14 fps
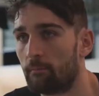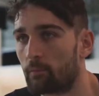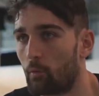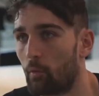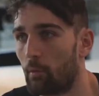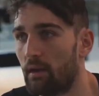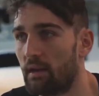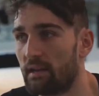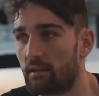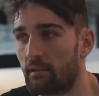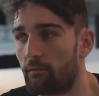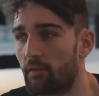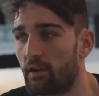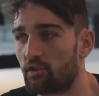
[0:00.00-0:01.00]
We were leading the
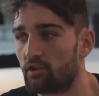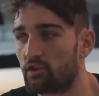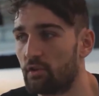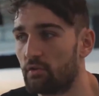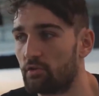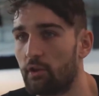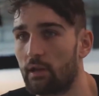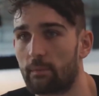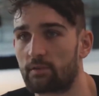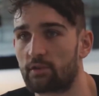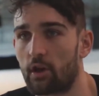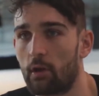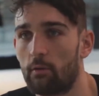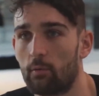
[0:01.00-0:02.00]
French till 2 laps to
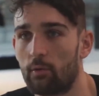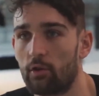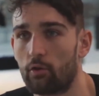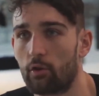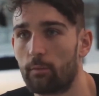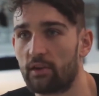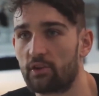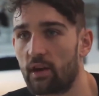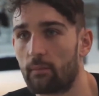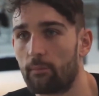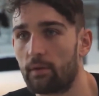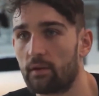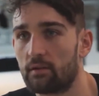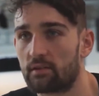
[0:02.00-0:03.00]
go, who were European
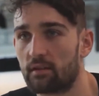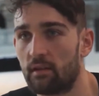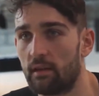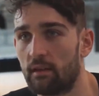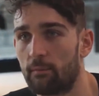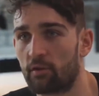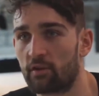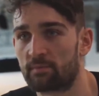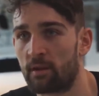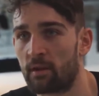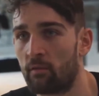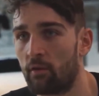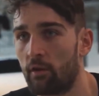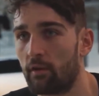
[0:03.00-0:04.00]
champions in the bronze
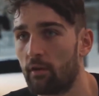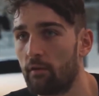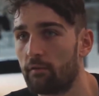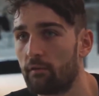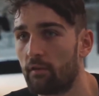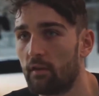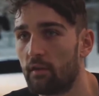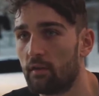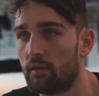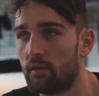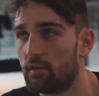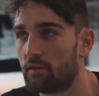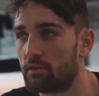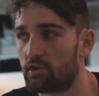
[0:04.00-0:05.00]
medal ride-off.
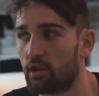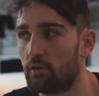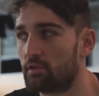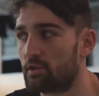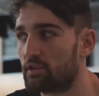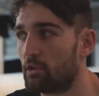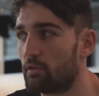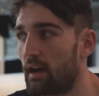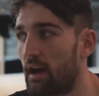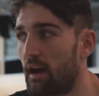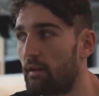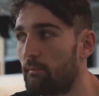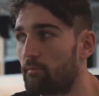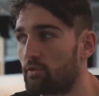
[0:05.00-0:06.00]
So to do
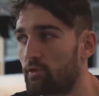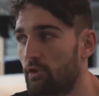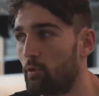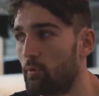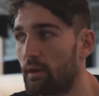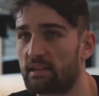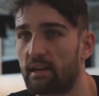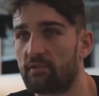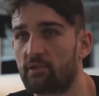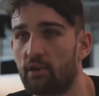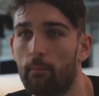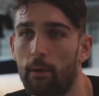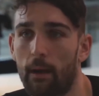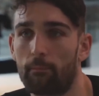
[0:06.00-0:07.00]
that 2 weeks after how
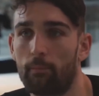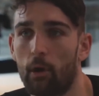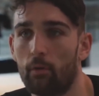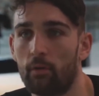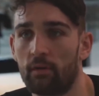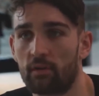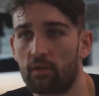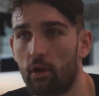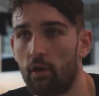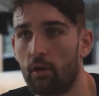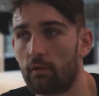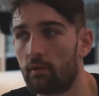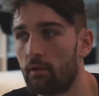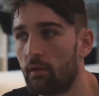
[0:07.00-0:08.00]
bad Poland had
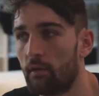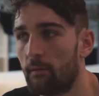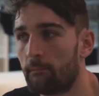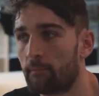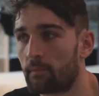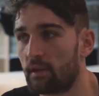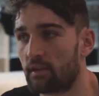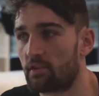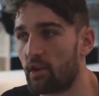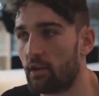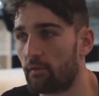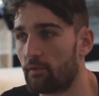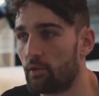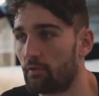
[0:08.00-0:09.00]
gone, and turn
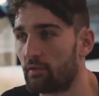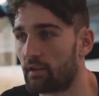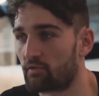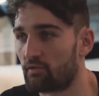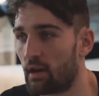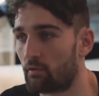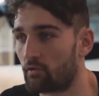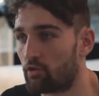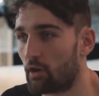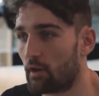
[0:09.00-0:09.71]
a few things around and try